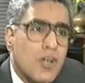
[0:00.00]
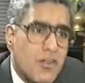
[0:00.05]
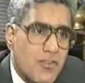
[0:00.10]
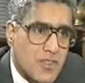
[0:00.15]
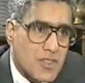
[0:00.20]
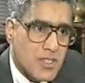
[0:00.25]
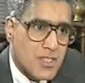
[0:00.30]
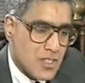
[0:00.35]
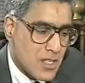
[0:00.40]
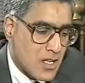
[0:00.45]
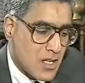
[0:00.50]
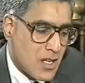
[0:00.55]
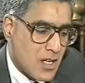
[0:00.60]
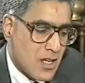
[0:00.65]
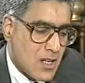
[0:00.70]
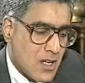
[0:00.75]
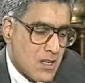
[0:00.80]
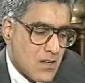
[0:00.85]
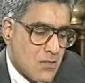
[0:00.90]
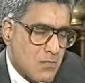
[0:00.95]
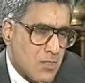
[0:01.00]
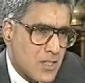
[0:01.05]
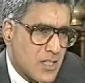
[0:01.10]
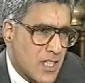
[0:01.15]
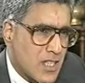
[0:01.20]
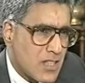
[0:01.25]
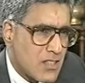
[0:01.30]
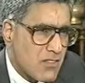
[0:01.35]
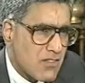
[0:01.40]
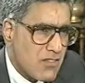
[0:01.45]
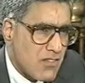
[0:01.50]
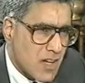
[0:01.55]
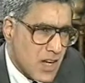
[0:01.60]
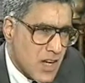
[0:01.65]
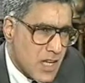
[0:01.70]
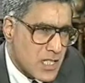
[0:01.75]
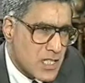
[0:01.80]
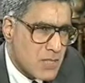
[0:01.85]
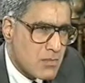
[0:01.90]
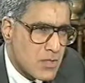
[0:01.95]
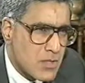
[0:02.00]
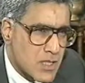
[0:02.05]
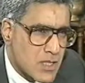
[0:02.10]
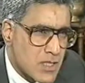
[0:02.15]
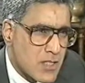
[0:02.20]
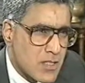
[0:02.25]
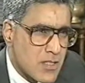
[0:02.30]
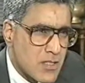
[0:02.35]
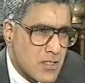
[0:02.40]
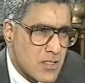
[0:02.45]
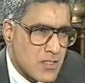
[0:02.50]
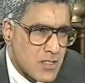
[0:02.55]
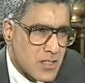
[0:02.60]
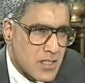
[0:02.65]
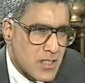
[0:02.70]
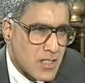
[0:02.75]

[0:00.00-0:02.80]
offices, but that the Finance Minister is